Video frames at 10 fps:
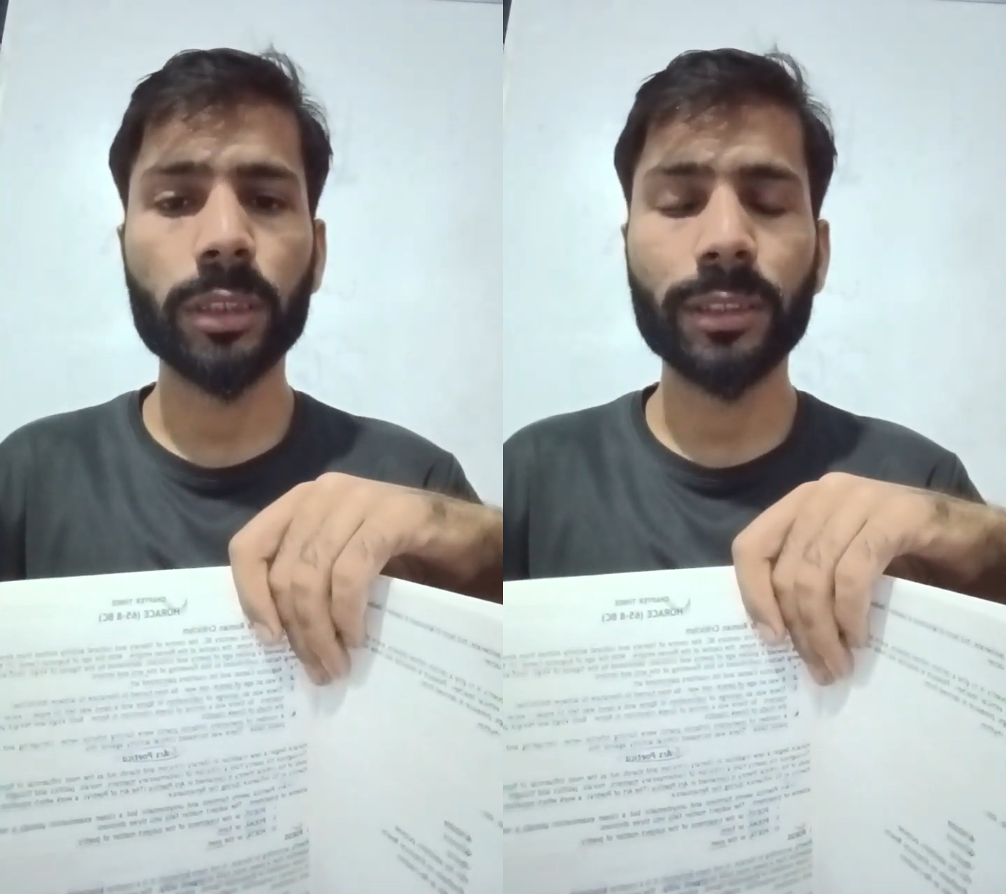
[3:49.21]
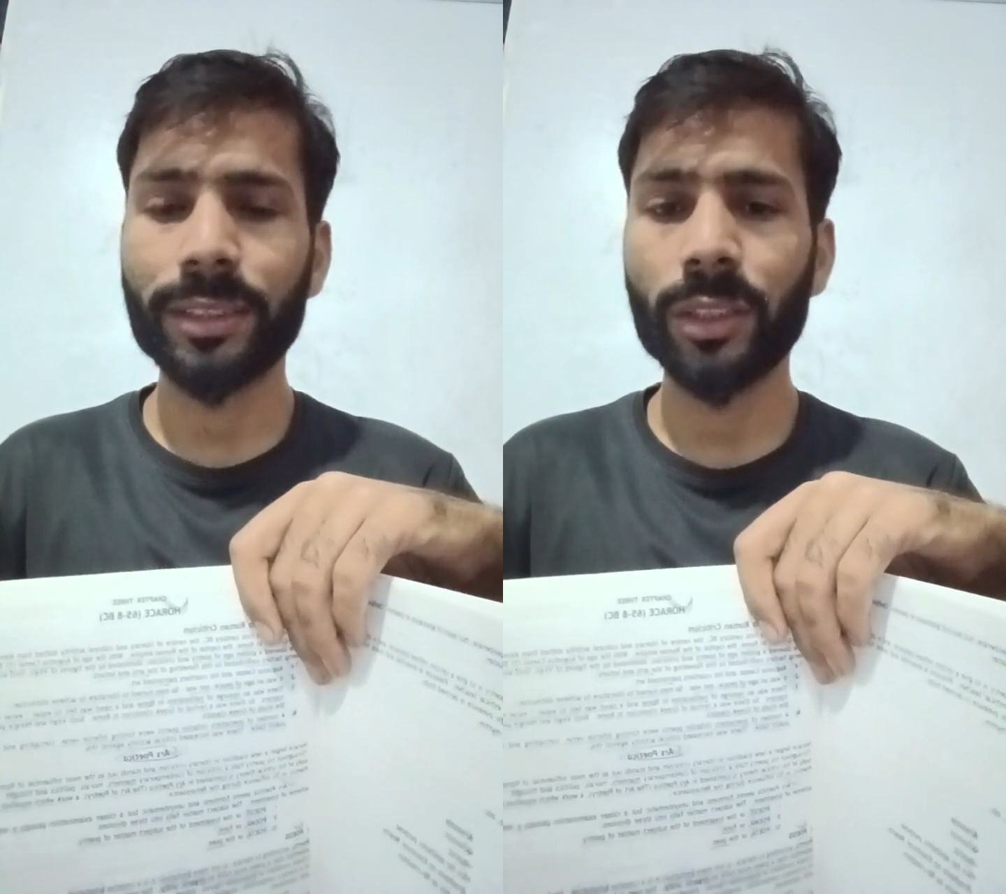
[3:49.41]

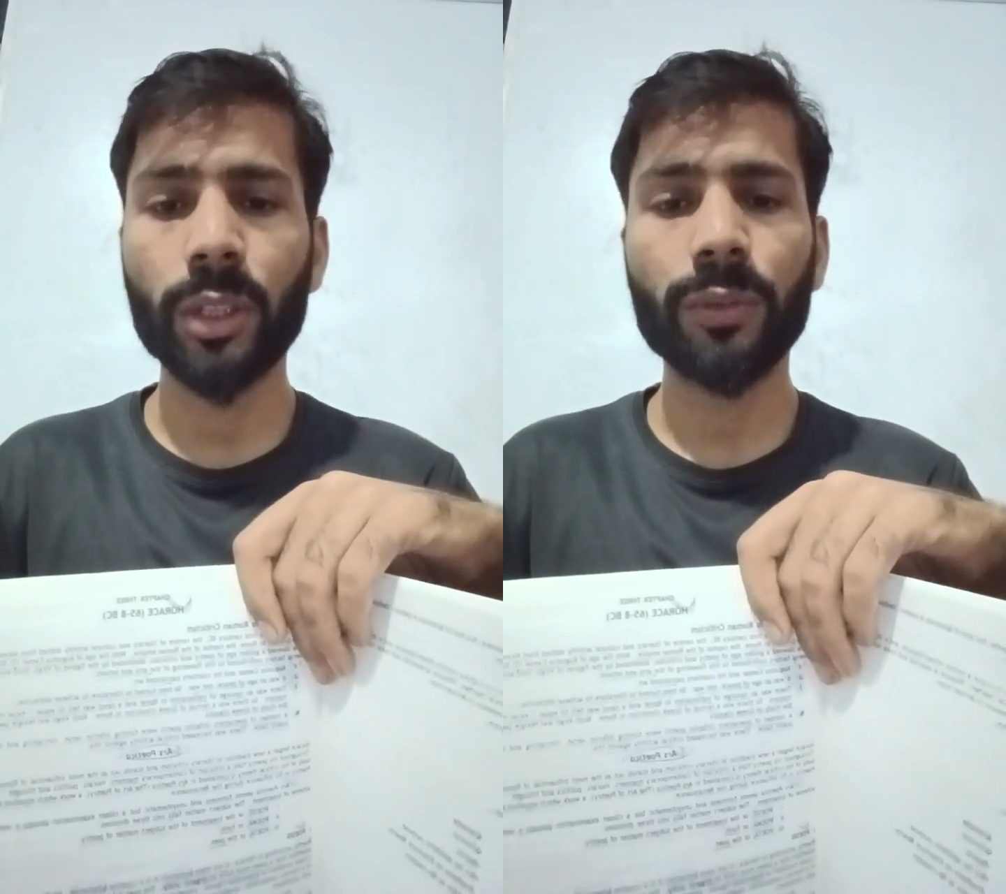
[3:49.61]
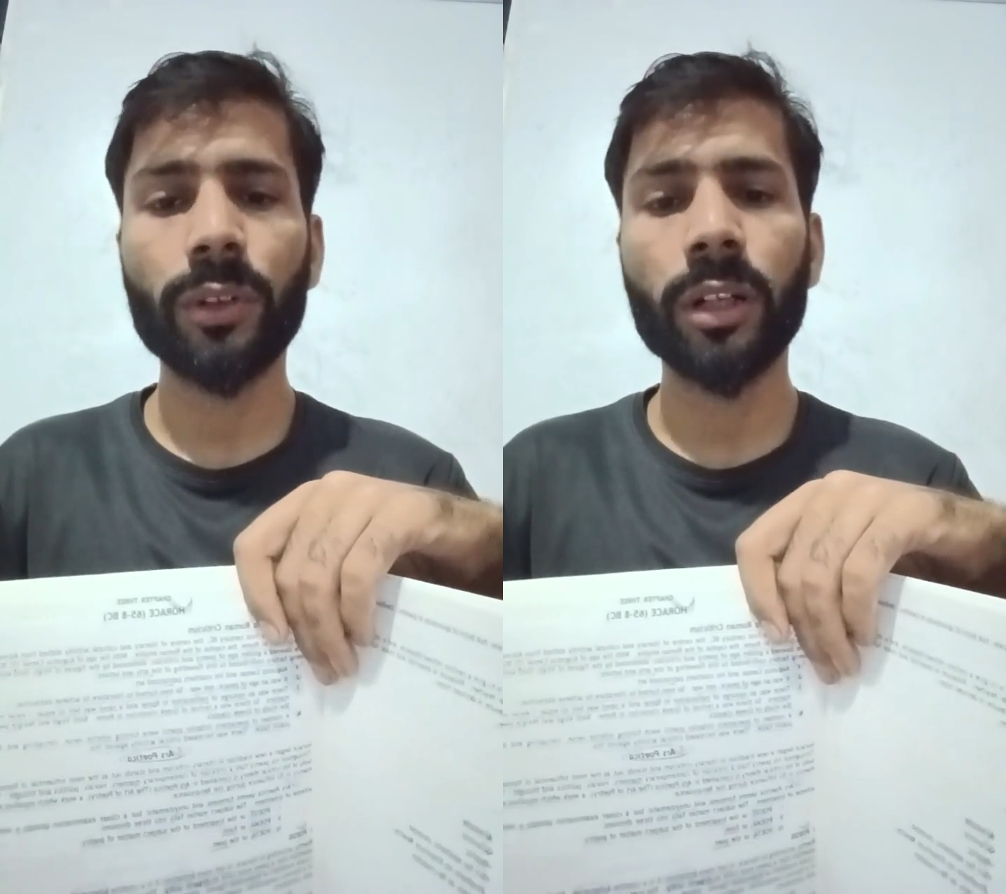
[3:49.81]
this is
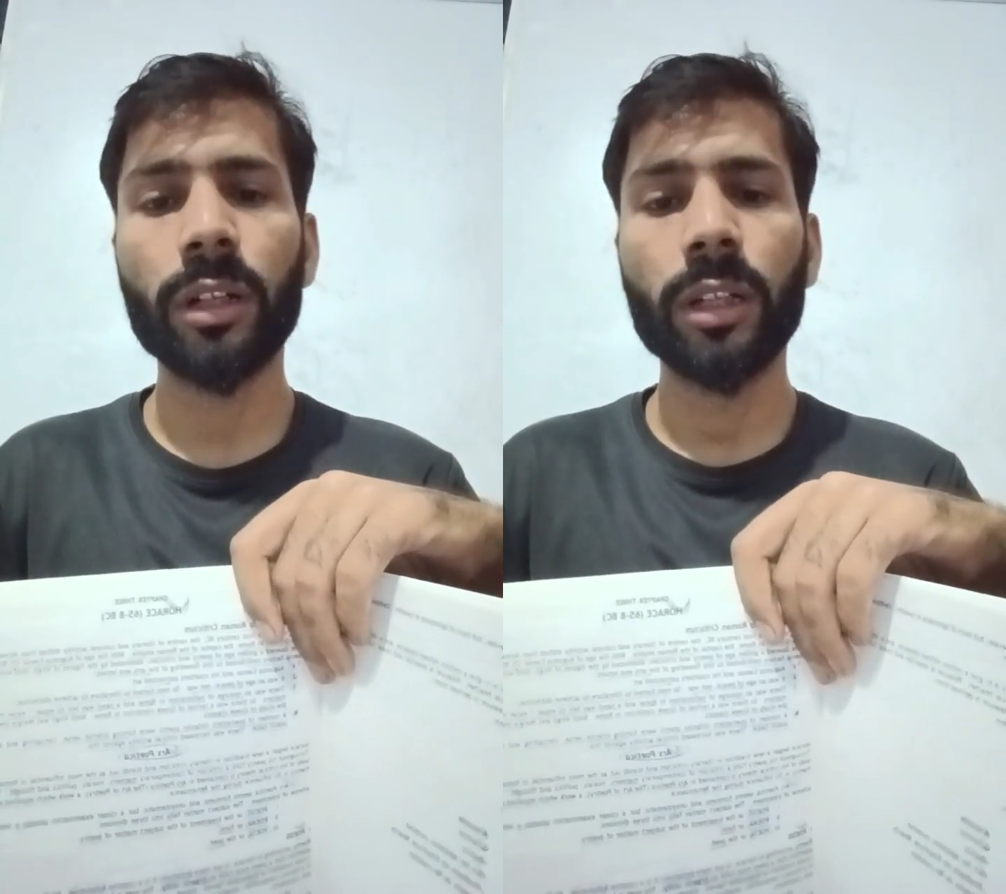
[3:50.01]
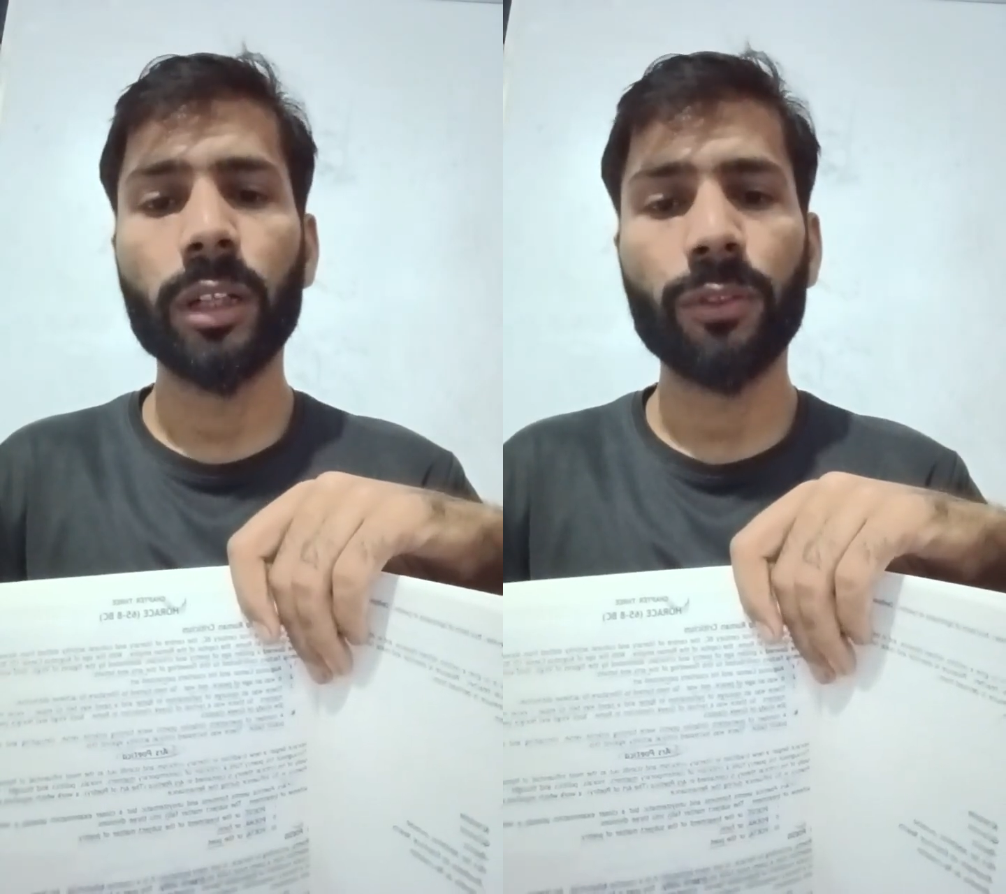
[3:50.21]
not
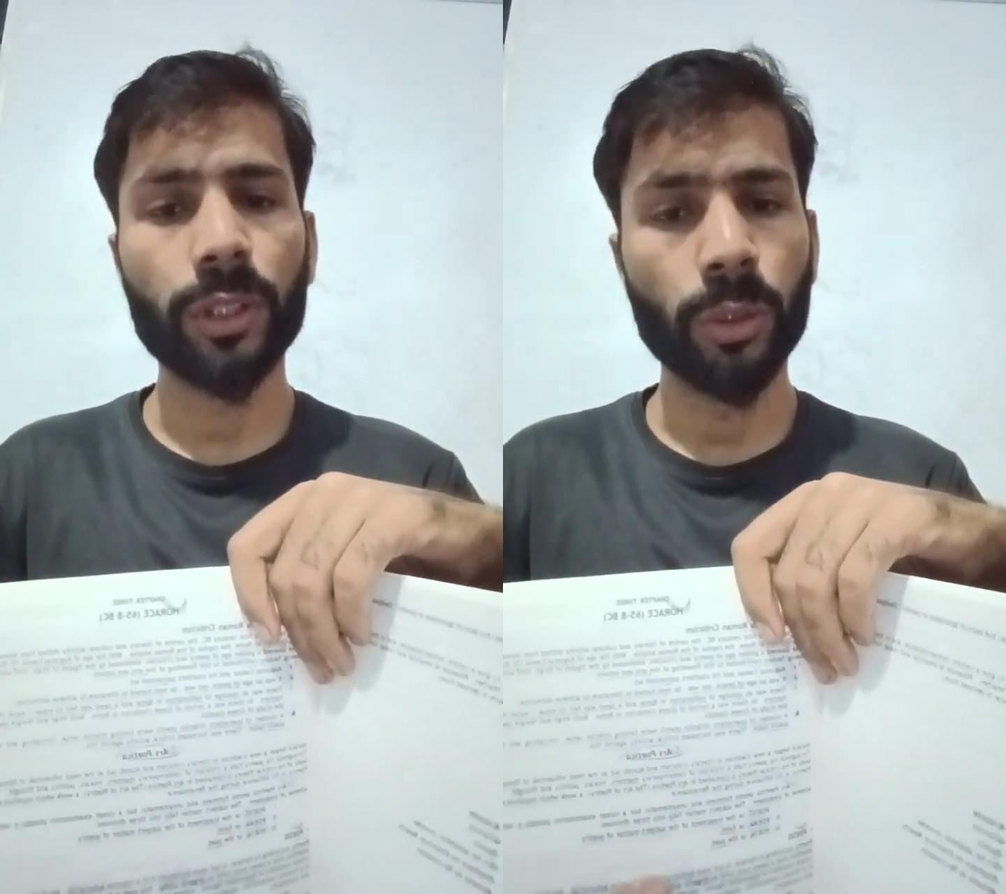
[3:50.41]
for the